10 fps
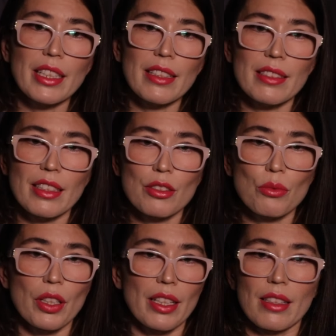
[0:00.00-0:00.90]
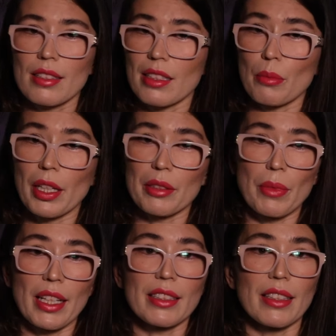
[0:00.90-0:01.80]
reason why
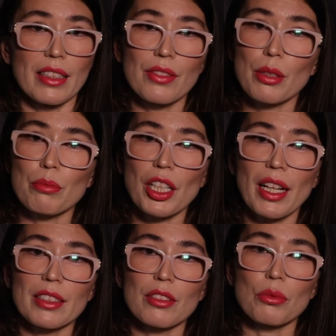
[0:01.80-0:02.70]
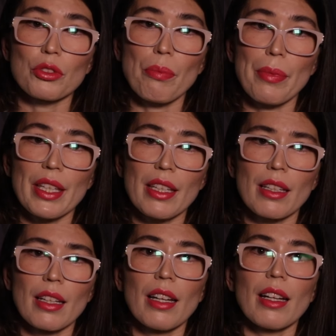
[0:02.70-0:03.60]
Slimane might leave the brand would be